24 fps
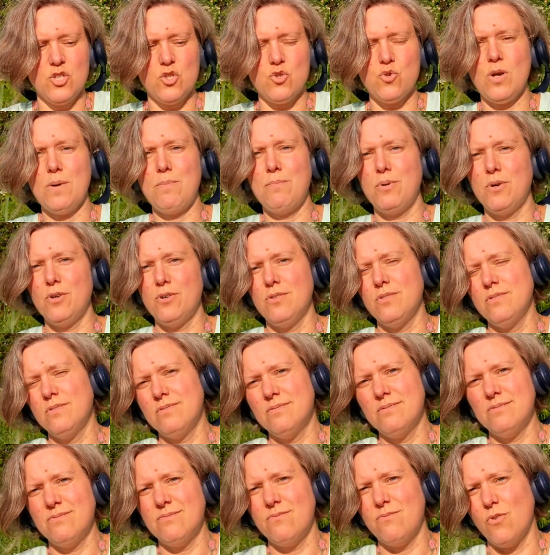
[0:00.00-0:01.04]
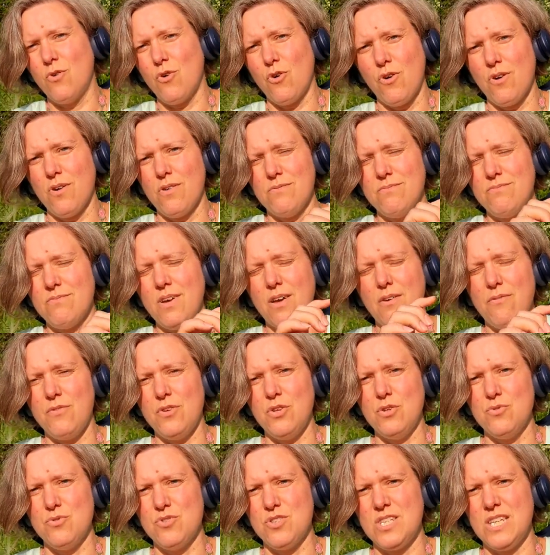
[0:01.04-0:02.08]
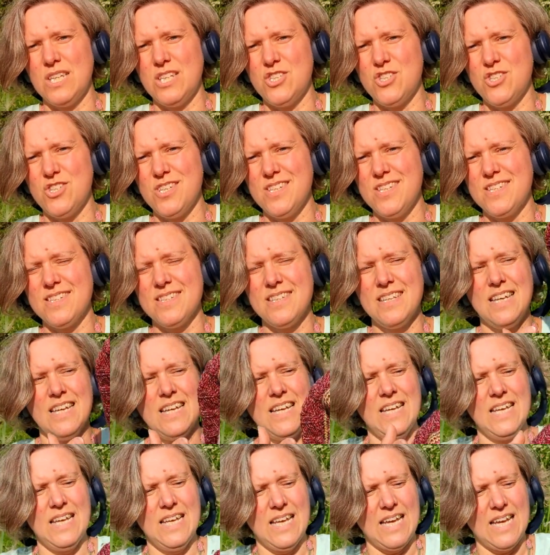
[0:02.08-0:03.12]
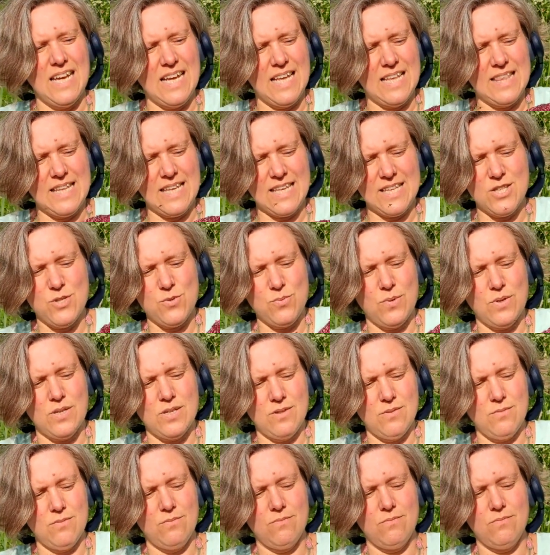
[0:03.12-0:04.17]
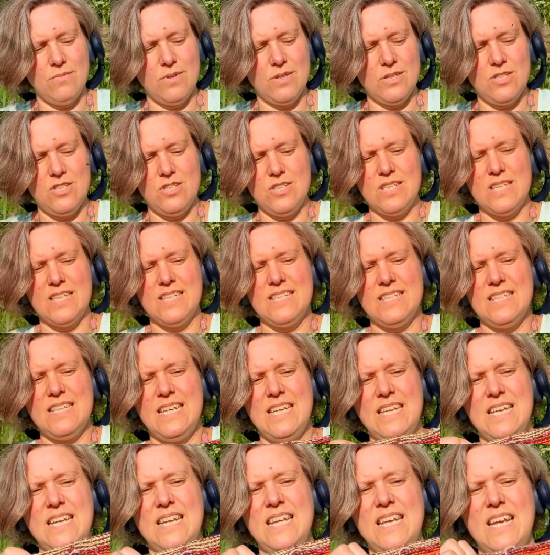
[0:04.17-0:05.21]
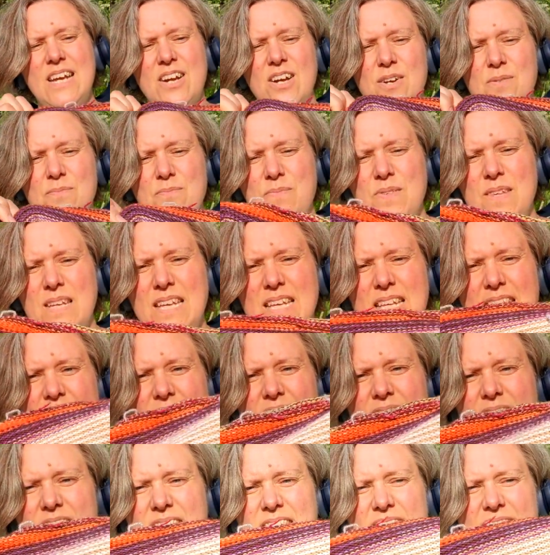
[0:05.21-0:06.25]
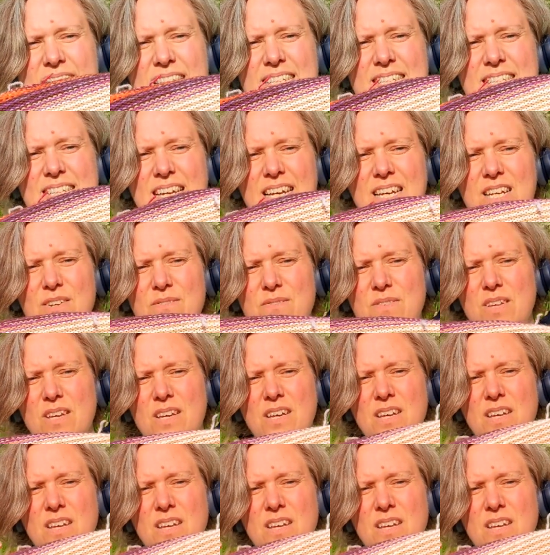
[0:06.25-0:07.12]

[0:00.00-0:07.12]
triple for a few stitches. And that's what you can see in here, in the inside of